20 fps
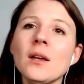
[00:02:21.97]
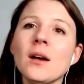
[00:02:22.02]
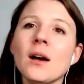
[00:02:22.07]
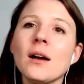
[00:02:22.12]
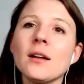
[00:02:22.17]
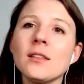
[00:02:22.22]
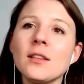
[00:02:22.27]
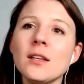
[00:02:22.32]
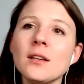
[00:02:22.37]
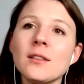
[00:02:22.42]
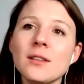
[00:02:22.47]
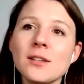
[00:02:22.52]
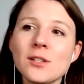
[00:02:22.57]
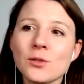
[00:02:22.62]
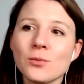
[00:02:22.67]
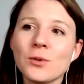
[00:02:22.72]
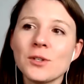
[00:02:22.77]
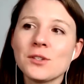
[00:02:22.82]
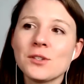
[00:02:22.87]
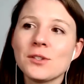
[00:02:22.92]
I think
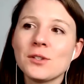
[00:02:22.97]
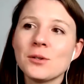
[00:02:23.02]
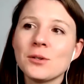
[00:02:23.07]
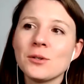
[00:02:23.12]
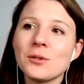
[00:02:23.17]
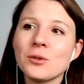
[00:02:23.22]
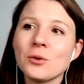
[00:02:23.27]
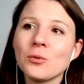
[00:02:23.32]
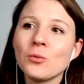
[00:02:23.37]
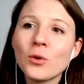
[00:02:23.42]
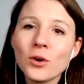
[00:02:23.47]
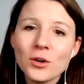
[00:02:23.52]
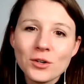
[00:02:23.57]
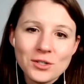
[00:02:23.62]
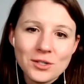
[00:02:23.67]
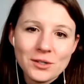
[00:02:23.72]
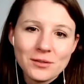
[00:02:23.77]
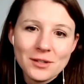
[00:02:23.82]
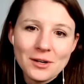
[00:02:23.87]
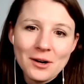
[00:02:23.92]
this one's the
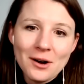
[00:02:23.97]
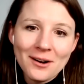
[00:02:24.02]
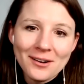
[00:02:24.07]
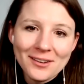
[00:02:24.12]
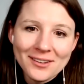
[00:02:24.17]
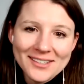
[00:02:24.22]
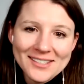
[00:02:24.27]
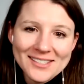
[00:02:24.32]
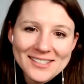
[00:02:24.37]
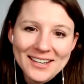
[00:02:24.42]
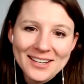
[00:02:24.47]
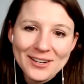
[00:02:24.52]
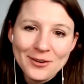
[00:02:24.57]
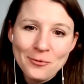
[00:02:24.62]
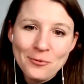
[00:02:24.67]
worst of it all is like